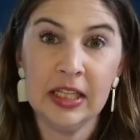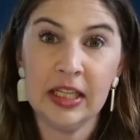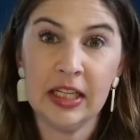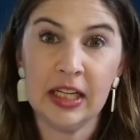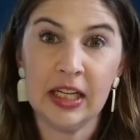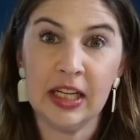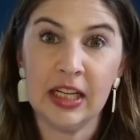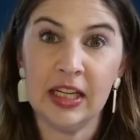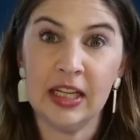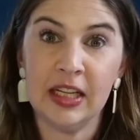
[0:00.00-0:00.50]

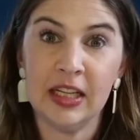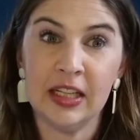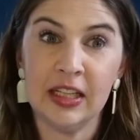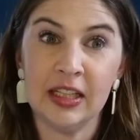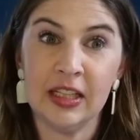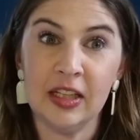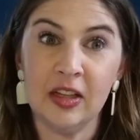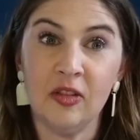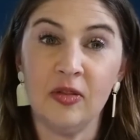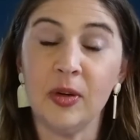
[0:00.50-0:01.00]
uh,
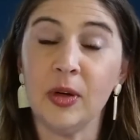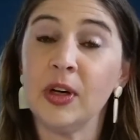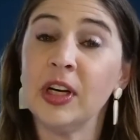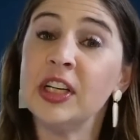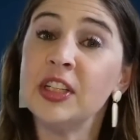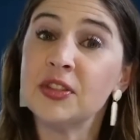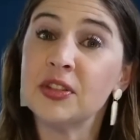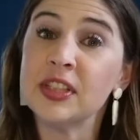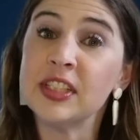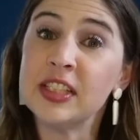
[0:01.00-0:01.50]
if you're
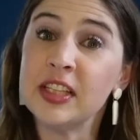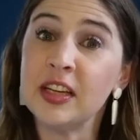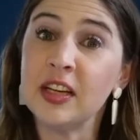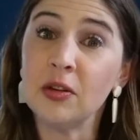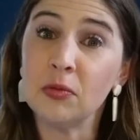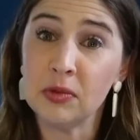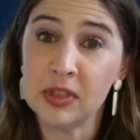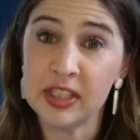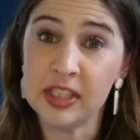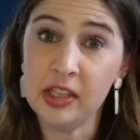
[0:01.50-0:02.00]
interested
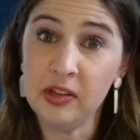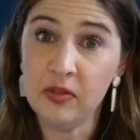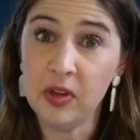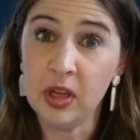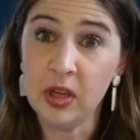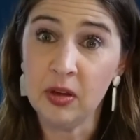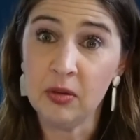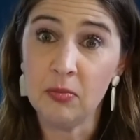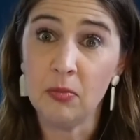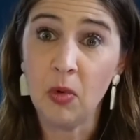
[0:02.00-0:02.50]
in
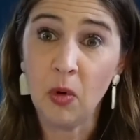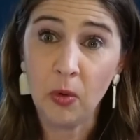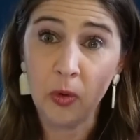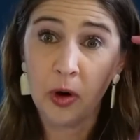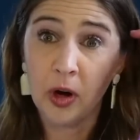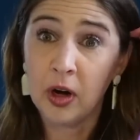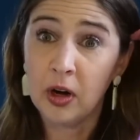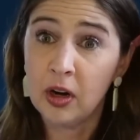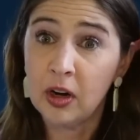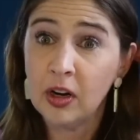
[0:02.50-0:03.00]
receiving
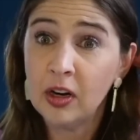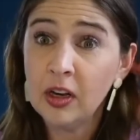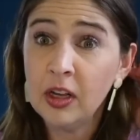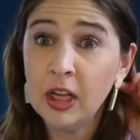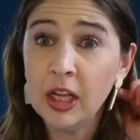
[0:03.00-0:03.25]
more